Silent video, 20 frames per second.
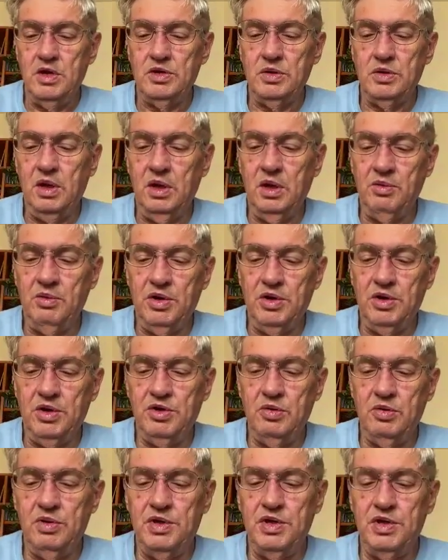So all I'm going
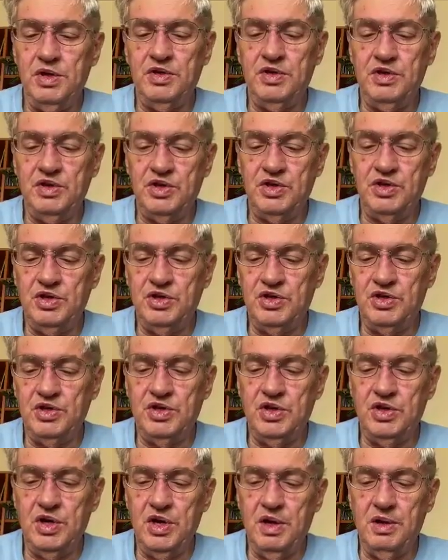to do with this is
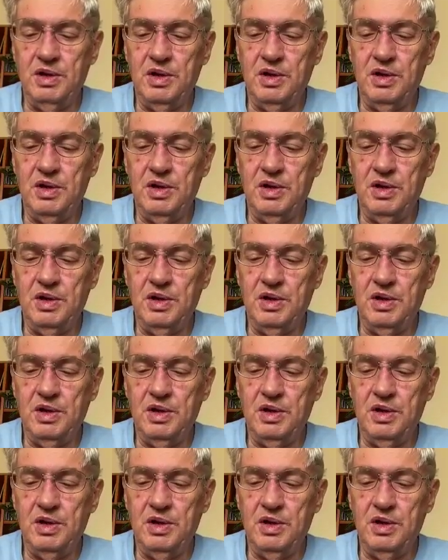just